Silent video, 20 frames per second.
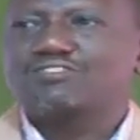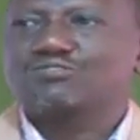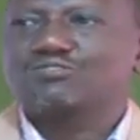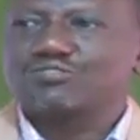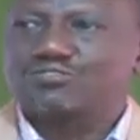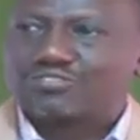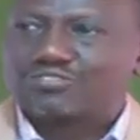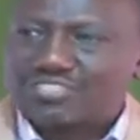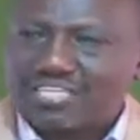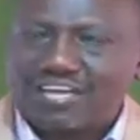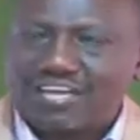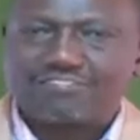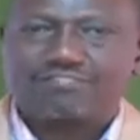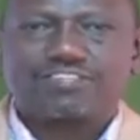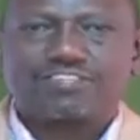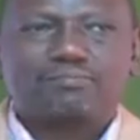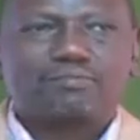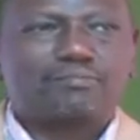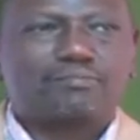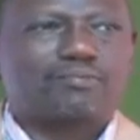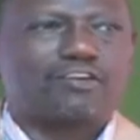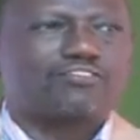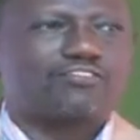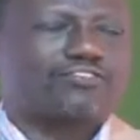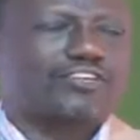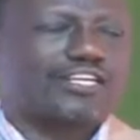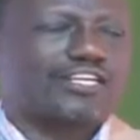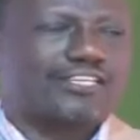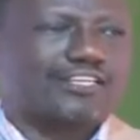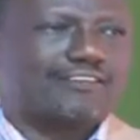to serve the people of
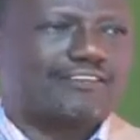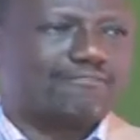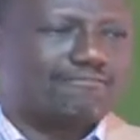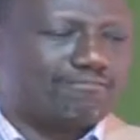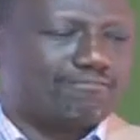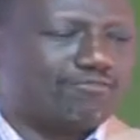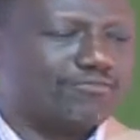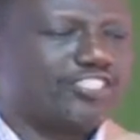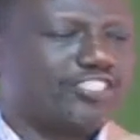Kenya.